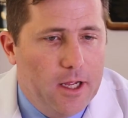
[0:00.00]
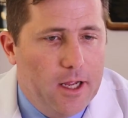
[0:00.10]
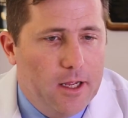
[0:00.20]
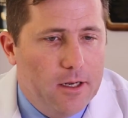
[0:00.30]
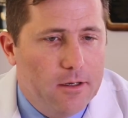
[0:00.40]

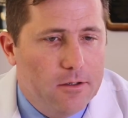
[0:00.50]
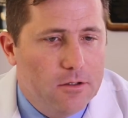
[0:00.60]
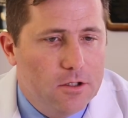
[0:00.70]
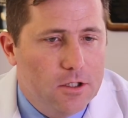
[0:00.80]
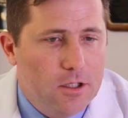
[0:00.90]
And
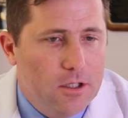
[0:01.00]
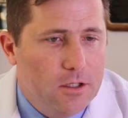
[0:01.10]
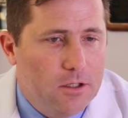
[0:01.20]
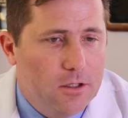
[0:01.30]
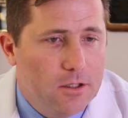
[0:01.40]

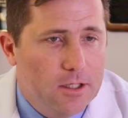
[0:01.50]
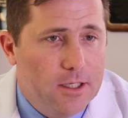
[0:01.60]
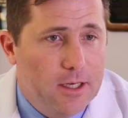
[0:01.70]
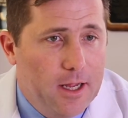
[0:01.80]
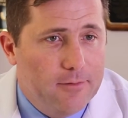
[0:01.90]
she
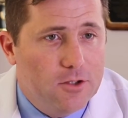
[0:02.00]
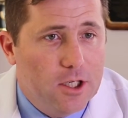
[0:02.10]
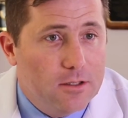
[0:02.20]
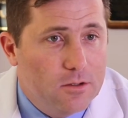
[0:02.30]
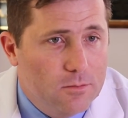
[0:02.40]
needed to have
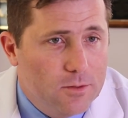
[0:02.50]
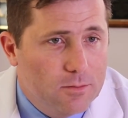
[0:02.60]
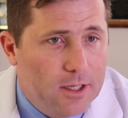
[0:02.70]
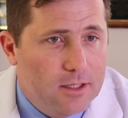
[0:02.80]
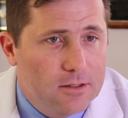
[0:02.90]
chest tubes
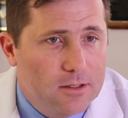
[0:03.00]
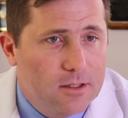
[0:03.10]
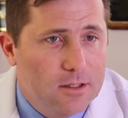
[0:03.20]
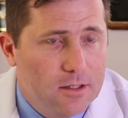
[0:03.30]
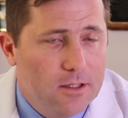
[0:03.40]
placed
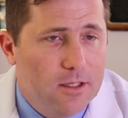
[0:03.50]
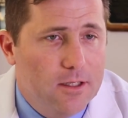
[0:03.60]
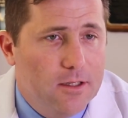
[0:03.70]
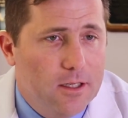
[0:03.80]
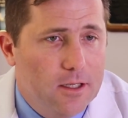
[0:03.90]

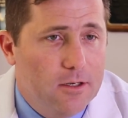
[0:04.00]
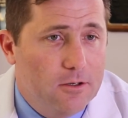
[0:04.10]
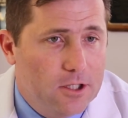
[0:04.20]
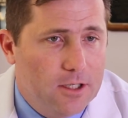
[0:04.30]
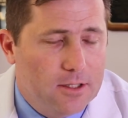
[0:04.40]
in her
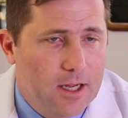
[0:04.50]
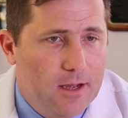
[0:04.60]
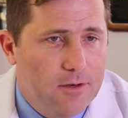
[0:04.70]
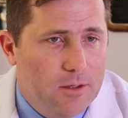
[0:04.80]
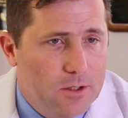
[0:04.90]
chest cavity